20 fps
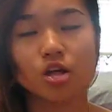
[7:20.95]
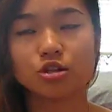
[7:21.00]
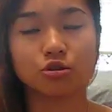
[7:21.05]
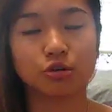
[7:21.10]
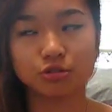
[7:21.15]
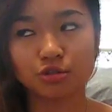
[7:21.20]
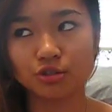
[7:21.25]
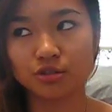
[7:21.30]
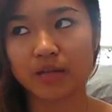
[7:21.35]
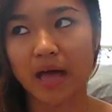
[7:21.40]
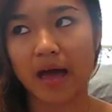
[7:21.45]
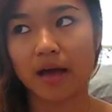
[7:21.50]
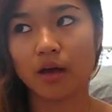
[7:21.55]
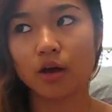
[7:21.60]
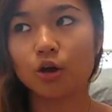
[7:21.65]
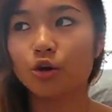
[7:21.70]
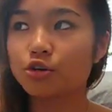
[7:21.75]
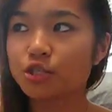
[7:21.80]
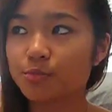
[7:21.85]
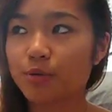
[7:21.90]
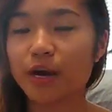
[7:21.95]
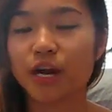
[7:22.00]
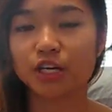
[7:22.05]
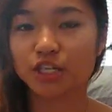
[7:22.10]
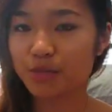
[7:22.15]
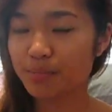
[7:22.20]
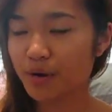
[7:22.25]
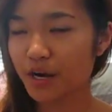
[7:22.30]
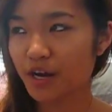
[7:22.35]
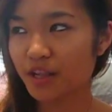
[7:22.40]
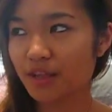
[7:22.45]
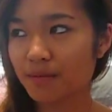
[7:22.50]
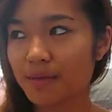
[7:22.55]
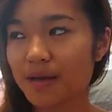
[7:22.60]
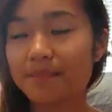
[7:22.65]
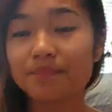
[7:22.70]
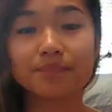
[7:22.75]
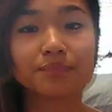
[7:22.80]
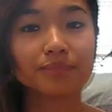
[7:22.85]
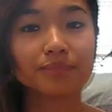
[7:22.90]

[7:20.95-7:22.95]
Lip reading: Don't do that. Who's prettier? Is she prettier than me?